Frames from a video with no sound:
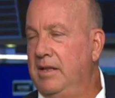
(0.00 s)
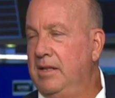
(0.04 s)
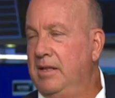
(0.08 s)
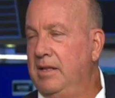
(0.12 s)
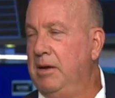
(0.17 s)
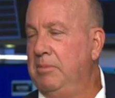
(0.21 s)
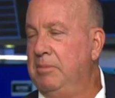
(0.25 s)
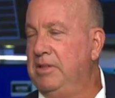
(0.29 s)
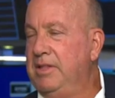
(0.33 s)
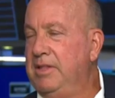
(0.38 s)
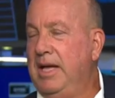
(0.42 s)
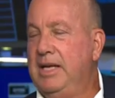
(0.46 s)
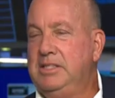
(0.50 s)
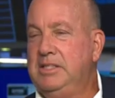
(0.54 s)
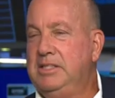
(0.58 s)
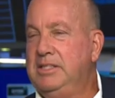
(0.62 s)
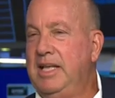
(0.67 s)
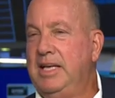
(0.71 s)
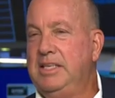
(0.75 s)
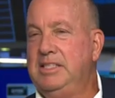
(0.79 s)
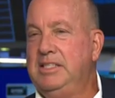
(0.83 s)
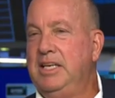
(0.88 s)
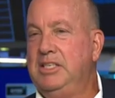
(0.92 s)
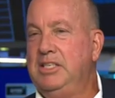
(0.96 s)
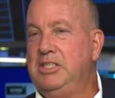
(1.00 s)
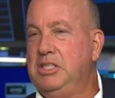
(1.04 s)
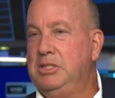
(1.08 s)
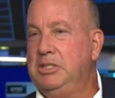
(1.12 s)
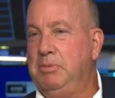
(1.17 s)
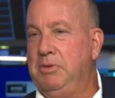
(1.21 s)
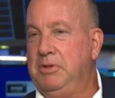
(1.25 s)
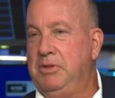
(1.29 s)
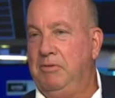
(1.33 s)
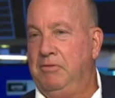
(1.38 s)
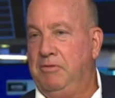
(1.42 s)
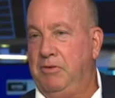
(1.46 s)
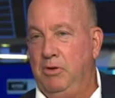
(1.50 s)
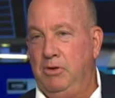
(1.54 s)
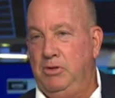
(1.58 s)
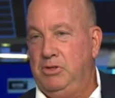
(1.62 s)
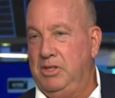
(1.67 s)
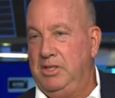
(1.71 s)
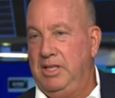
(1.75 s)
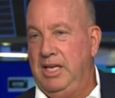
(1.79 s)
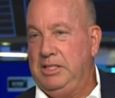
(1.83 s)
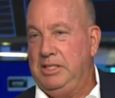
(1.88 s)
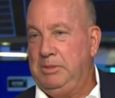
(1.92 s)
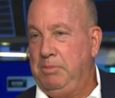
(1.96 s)
Yeah, but that's not just been the
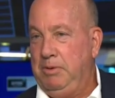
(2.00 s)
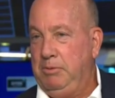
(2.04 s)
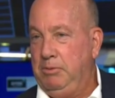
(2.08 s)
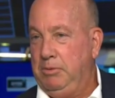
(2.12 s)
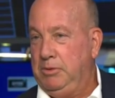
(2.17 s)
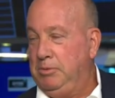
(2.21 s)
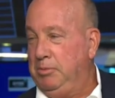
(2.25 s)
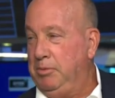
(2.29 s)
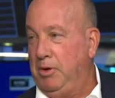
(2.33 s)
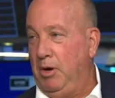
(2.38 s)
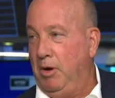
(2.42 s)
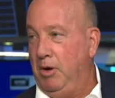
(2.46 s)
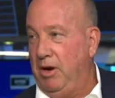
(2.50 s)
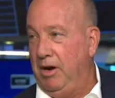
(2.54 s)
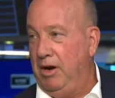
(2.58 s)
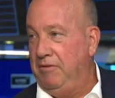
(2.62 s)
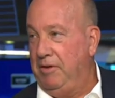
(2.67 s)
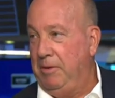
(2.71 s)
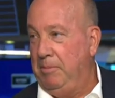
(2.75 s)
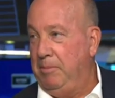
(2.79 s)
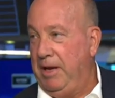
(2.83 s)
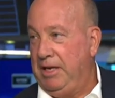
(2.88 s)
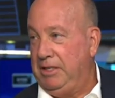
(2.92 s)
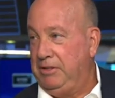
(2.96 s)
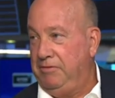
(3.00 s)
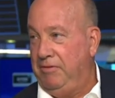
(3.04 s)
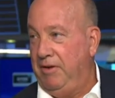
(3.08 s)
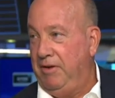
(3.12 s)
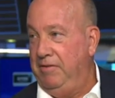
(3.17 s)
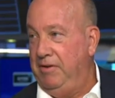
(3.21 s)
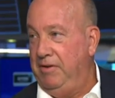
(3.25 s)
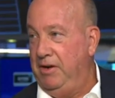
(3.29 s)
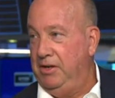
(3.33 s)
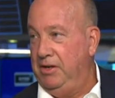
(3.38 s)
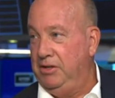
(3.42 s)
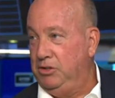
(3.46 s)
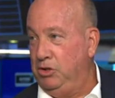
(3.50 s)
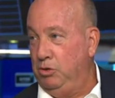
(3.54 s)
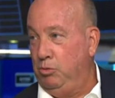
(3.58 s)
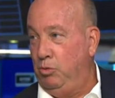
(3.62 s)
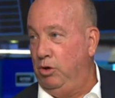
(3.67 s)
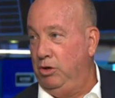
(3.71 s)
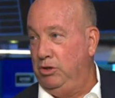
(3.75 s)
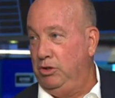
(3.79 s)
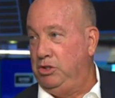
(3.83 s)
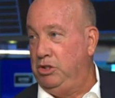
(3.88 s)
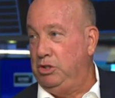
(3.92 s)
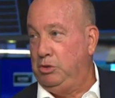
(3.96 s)
future. That's been what's been going on for the past 5 years. The
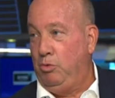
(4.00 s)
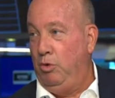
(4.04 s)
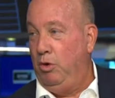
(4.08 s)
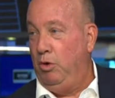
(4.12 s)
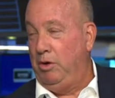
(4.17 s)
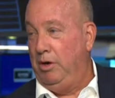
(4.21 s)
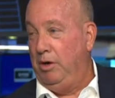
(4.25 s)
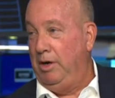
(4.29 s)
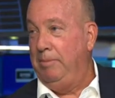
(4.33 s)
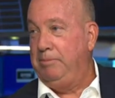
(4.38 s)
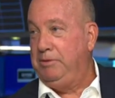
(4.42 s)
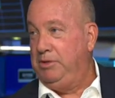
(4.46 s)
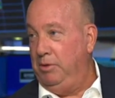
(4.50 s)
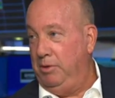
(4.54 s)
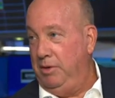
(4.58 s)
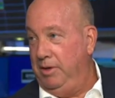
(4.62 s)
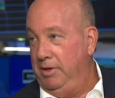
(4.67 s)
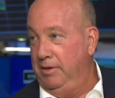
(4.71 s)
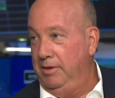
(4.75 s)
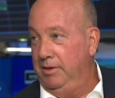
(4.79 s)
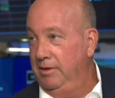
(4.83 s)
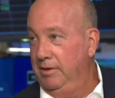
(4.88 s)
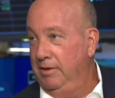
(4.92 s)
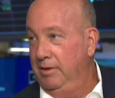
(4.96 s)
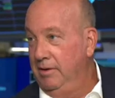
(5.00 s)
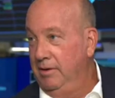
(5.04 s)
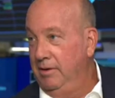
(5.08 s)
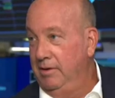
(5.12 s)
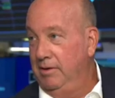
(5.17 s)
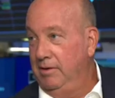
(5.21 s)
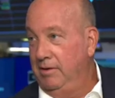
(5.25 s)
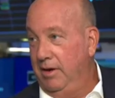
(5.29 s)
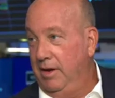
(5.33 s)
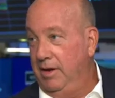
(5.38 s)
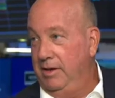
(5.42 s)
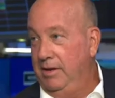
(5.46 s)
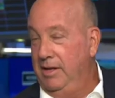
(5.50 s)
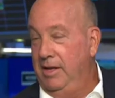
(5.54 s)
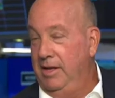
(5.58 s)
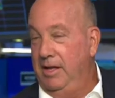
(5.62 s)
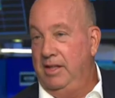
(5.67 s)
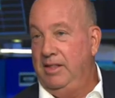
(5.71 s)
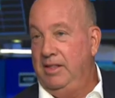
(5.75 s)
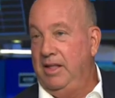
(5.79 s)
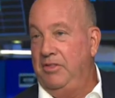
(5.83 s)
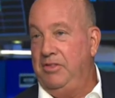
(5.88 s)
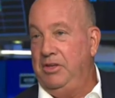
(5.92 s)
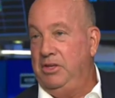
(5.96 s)
world's just woken up to it, right?
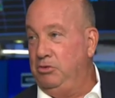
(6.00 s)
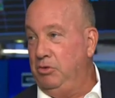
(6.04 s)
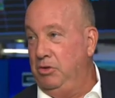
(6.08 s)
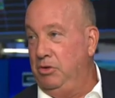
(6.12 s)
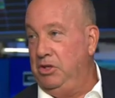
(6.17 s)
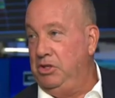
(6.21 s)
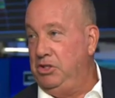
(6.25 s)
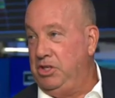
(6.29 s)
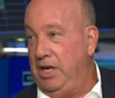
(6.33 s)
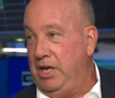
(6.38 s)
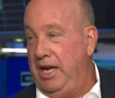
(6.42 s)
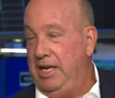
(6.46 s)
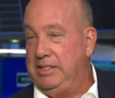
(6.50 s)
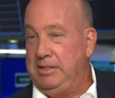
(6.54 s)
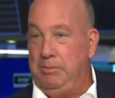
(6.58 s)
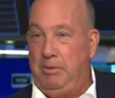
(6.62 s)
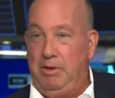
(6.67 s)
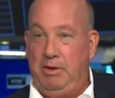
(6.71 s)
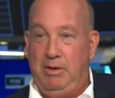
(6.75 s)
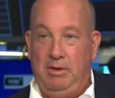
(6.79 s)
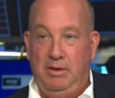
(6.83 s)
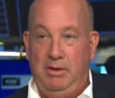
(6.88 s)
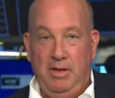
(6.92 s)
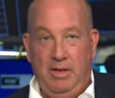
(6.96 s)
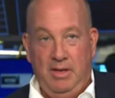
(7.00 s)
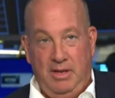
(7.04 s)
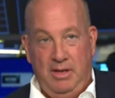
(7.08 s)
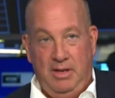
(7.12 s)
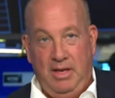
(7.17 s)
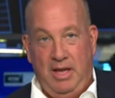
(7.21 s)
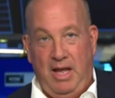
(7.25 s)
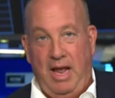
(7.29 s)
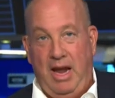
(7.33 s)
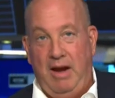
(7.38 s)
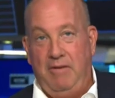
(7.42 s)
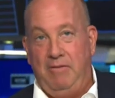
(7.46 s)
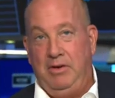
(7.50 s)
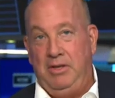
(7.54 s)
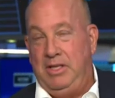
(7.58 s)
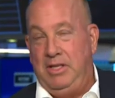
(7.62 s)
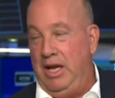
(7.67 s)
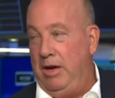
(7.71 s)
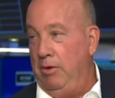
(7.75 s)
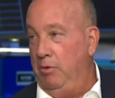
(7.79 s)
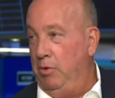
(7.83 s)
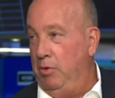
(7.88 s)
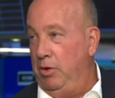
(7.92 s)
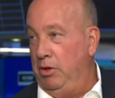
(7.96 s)
Nothing's really changed. I mean, every
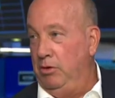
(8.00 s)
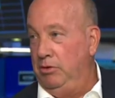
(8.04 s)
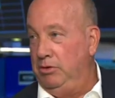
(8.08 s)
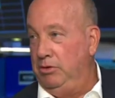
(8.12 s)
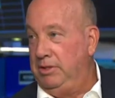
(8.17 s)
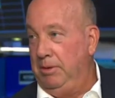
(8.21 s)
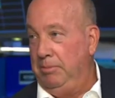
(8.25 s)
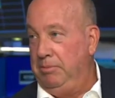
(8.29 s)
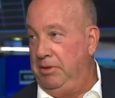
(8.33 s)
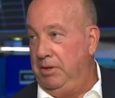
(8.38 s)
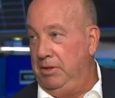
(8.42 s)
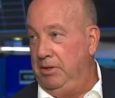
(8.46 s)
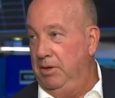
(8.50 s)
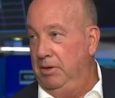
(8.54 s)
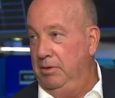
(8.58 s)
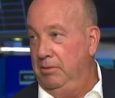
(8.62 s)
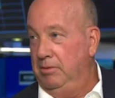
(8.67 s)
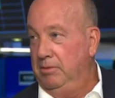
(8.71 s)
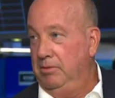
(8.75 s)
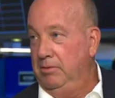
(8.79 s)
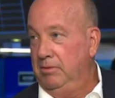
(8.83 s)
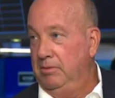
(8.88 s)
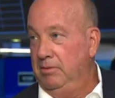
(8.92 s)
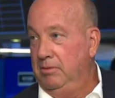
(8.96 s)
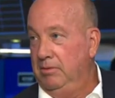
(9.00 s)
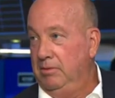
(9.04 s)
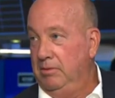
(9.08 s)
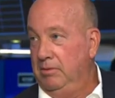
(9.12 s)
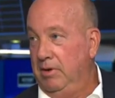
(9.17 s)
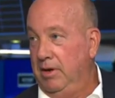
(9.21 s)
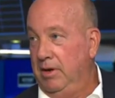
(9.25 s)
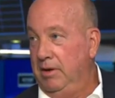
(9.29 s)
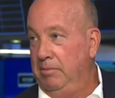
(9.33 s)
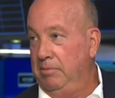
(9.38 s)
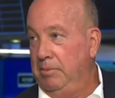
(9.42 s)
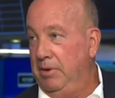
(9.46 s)
day we learn something new, right?